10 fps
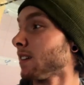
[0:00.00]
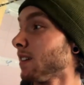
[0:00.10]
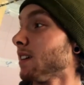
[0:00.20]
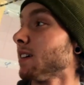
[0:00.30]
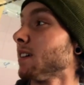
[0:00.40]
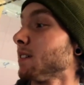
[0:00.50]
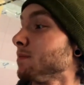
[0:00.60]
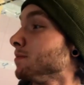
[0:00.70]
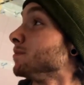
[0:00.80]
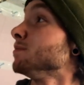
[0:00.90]
The
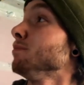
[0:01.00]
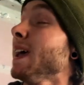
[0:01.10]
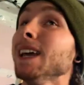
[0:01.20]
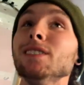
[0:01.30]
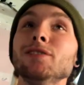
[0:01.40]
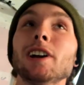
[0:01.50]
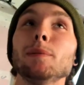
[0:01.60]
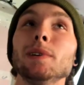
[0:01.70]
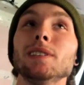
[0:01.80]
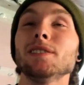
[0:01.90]
main
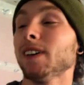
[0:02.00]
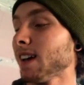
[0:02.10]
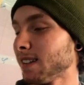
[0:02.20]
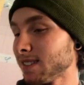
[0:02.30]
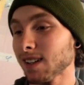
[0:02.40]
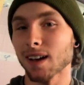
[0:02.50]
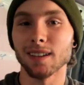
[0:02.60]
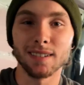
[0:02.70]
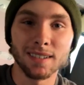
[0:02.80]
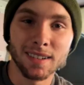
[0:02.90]
framing of the van is done.
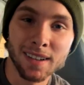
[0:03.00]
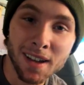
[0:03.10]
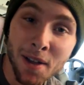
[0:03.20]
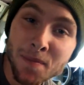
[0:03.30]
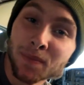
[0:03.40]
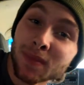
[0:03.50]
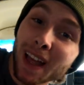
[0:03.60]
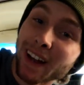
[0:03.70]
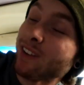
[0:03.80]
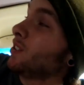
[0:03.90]

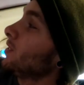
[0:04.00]
I don't